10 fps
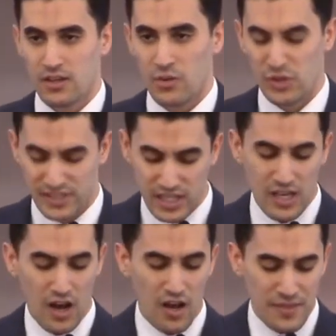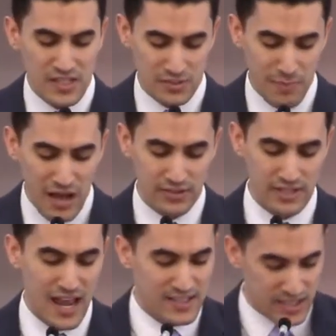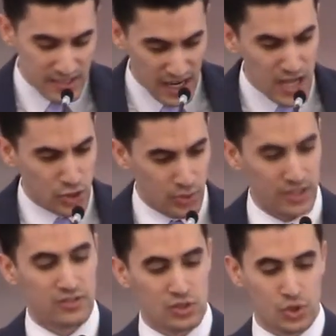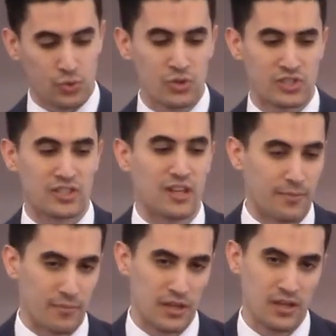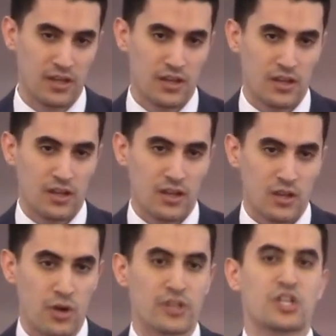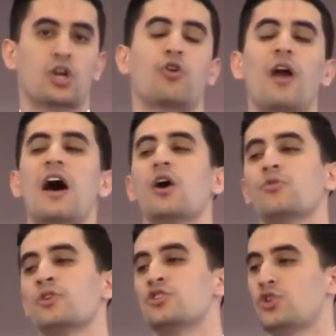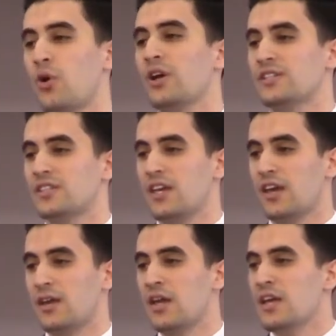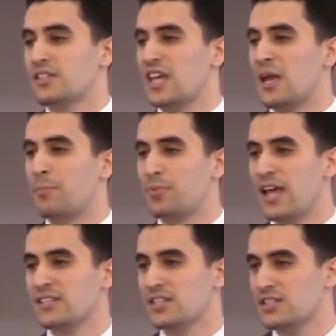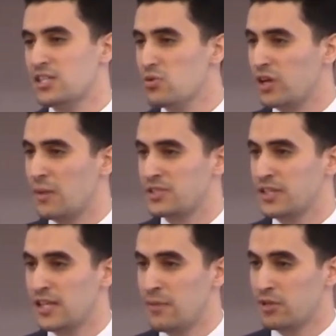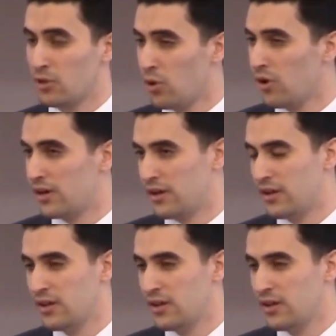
We see on this mountain as he is entering into Jerusalem, there is a crowd rejoicing and saying, Blessed is he who comes in the name of the Lord.